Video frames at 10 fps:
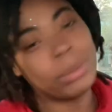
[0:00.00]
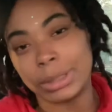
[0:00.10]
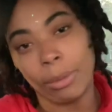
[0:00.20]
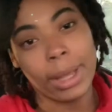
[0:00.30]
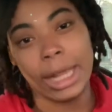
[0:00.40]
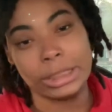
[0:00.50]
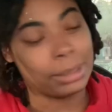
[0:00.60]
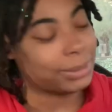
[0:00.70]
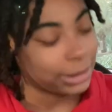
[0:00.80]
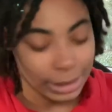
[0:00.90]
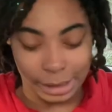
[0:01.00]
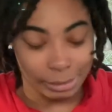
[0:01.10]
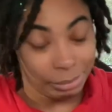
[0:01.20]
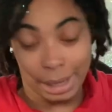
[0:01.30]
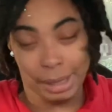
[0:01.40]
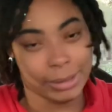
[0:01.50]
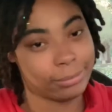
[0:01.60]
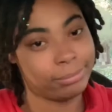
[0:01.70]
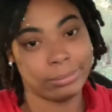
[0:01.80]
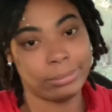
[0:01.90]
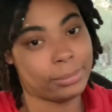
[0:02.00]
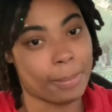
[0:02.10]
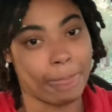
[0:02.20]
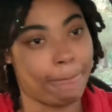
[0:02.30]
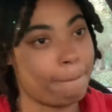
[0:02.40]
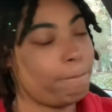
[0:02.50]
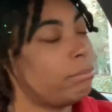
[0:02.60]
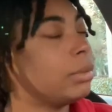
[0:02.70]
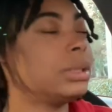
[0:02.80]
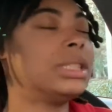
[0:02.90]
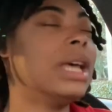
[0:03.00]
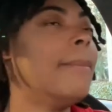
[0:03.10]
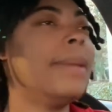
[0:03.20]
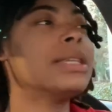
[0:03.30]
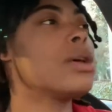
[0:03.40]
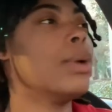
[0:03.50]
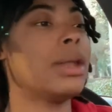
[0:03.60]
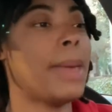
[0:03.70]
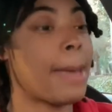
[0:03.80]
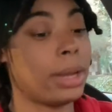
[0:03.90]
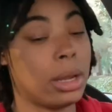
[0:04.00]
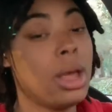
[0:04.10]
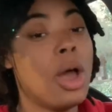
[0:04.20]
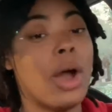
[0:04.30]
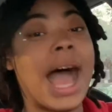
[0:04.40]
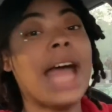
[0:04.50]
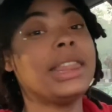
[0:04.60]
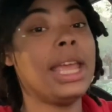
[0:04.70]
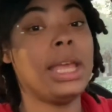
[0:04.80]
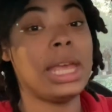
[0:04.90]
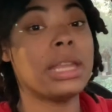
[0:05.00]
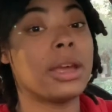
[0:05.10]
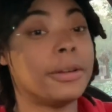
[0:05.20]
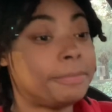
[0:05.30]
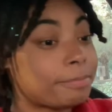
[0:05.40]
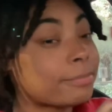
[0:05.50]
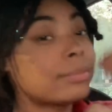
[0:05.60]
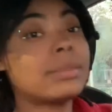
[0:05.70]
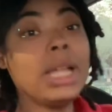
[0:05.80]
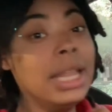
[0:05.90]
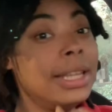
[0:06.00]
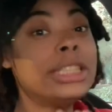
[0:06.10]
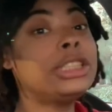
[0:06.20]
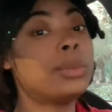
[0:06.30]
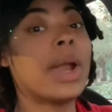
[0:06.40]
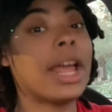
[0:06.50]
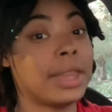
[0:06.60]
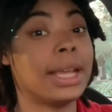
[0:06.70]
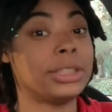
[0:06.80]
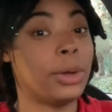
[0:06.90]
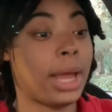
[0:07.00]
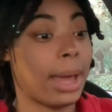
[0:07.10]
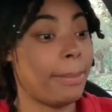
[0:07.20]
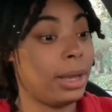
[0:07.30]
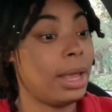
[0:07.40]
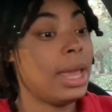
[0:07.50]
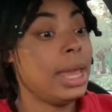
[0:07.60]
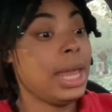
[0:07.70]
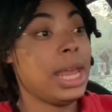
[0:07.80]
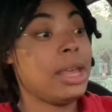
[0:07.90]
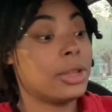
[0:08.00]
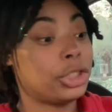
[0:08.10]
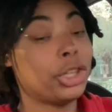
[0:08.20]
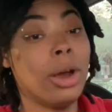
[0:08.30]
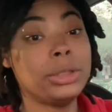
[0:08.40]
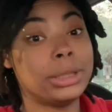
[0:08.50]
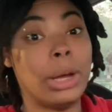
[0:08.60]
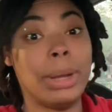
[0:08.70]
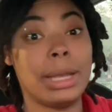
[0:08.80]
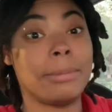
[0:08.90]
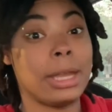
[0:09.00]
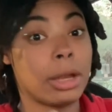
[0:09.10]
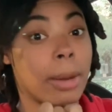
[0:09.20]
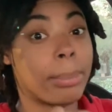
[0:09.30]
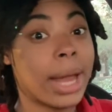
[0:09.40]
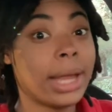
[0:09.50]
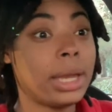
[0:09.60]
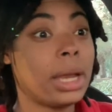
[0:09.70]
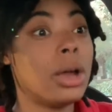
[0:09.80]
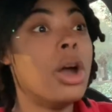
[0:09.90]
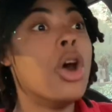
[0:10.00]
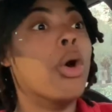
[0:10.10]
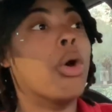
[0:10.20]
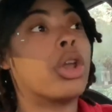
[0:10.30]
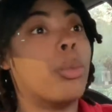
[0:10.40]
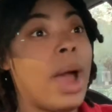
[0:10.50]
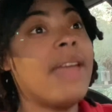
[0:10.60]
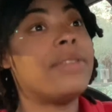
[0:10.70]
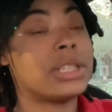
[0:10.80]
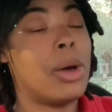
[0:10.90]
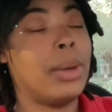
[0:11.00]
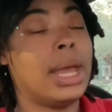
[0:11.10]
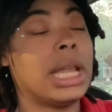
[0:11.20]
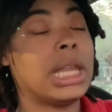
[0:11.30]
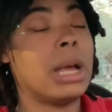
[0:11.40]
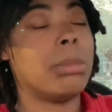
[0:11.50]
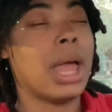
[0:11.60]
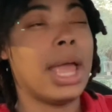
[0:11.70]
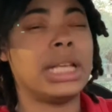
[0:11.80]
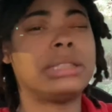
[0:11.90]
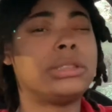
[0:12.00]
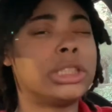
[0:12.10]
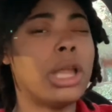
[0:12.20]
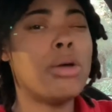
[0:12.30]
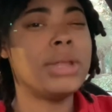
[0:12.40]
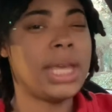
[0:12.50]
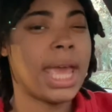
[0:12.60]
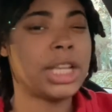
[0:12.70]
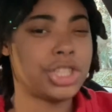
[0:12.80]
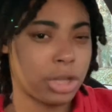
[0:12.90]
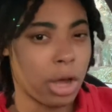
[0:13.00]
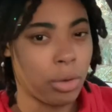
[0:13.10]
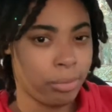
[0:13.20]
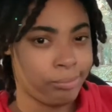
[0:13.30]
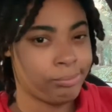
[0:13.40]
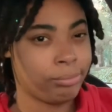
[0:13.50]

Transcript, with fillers: it's going to catch up to him. Like, mm-mm. Some mess going to end up happening. I think either, this is what I think is going to happen. Either Charles is going to end up getting her pregnant or the wife is going to end up like slowly catching on